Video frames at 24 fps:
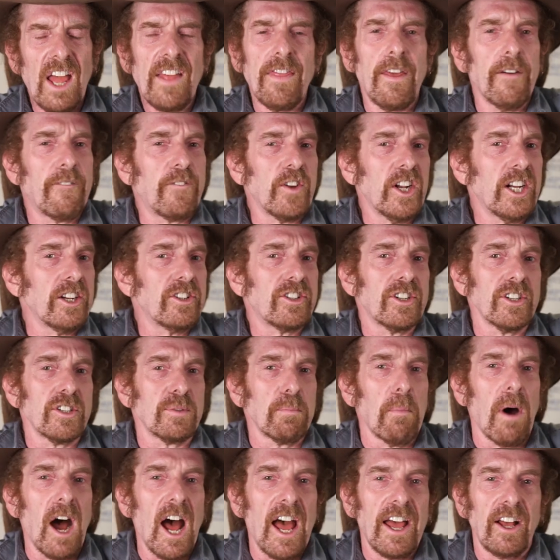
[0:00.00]
The finish is
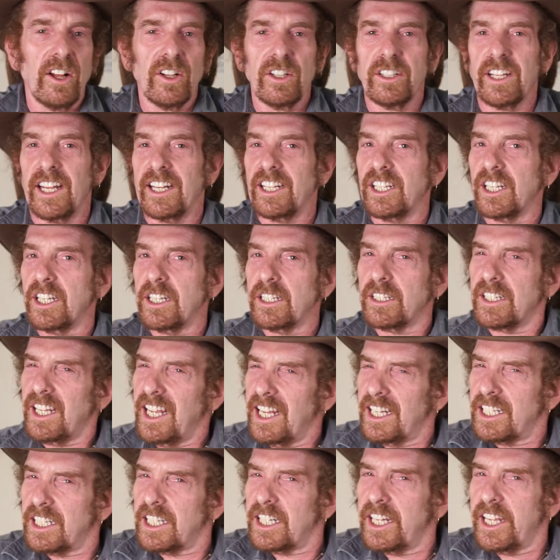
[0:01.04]
mild and
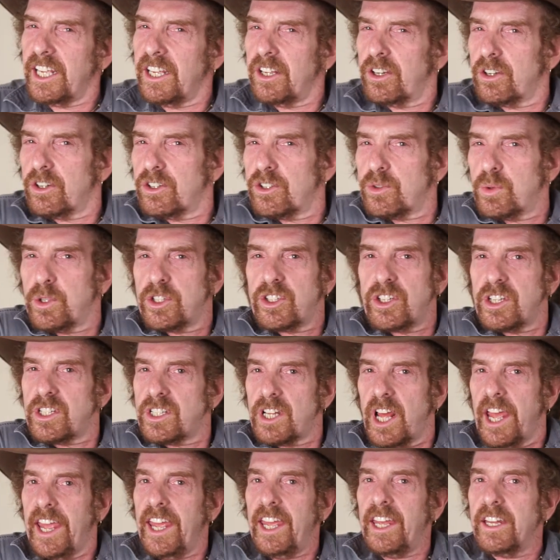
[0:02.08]
it lingers with just
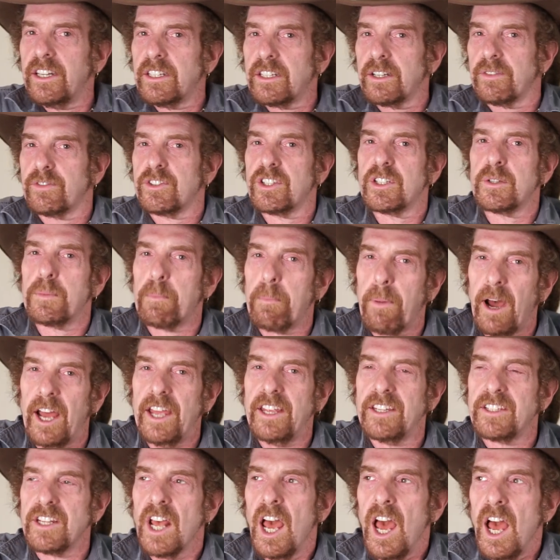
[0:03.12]
a hint of
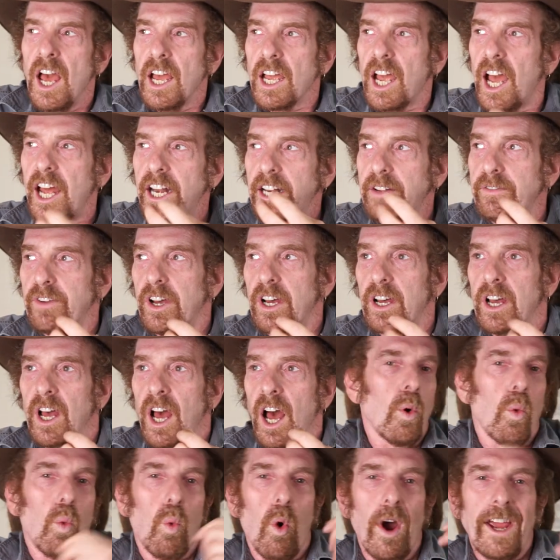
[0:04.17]
spice, kind of a
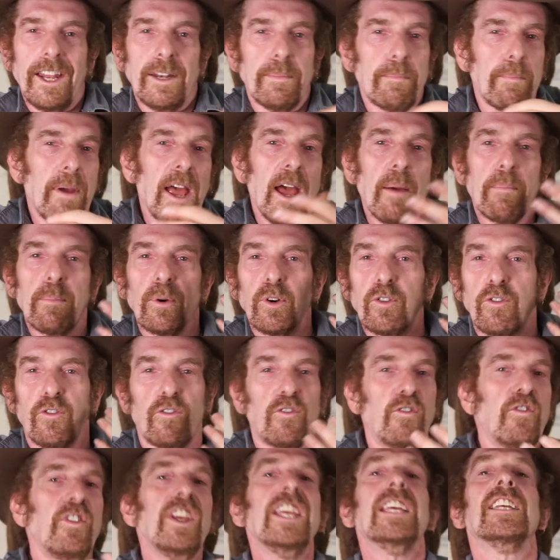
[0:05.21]
white pepper
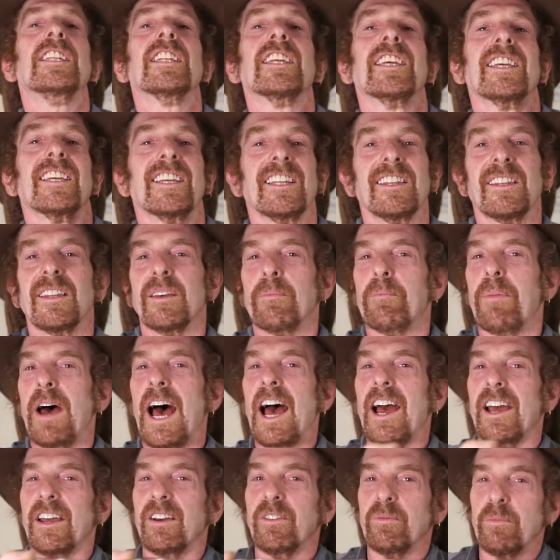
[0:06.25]
feeling in the
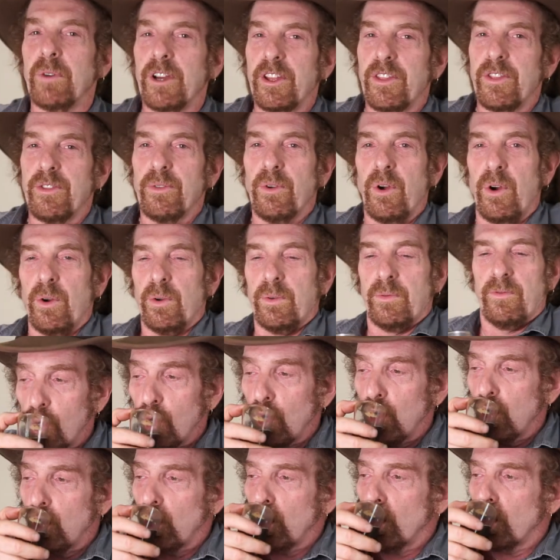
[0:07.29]
back of my throat.
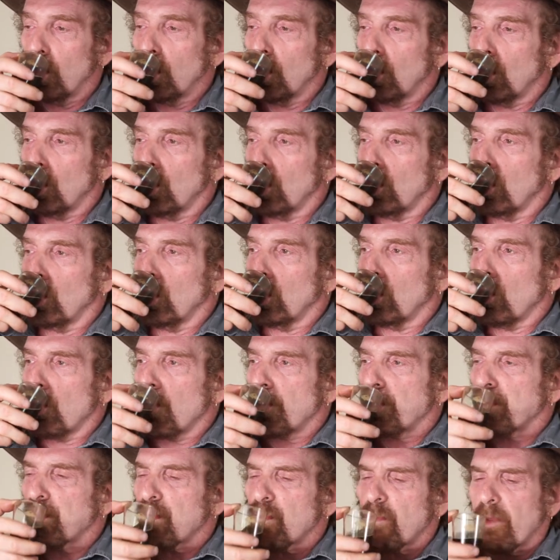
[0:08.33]

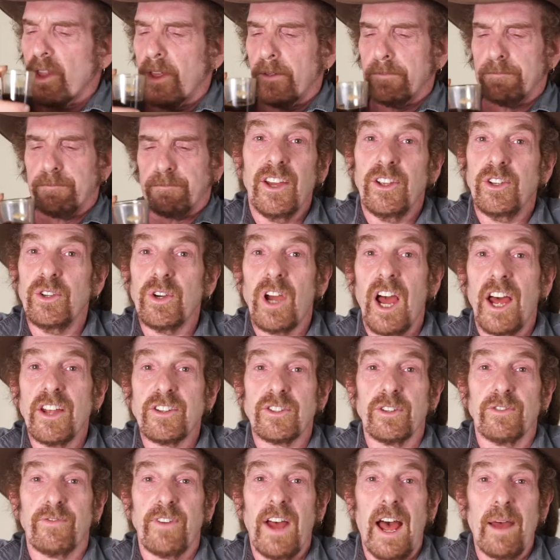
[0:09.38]
You
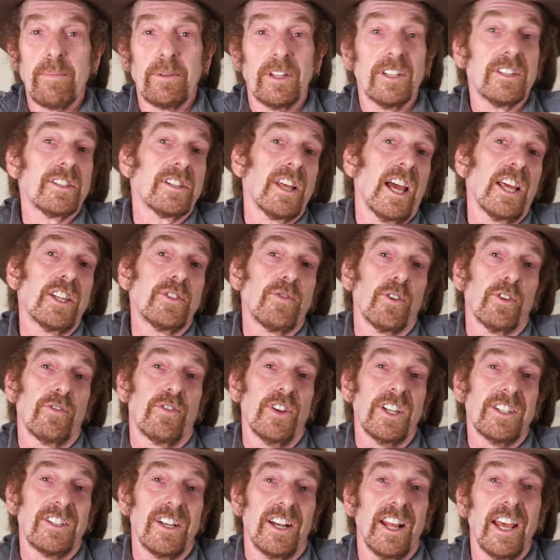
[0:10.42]
guys are fabulous. Thanks for
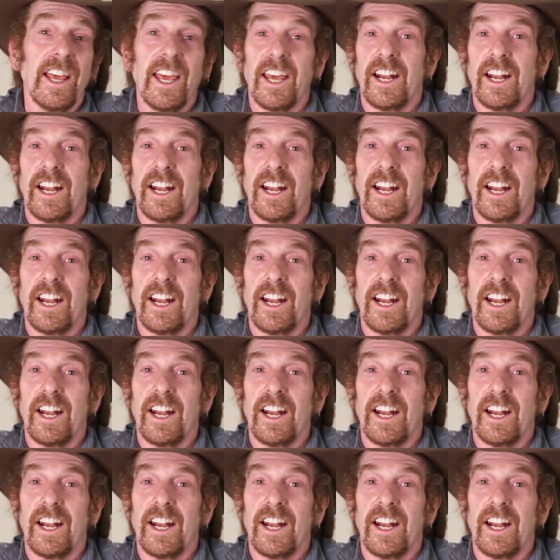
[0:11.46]
visiting,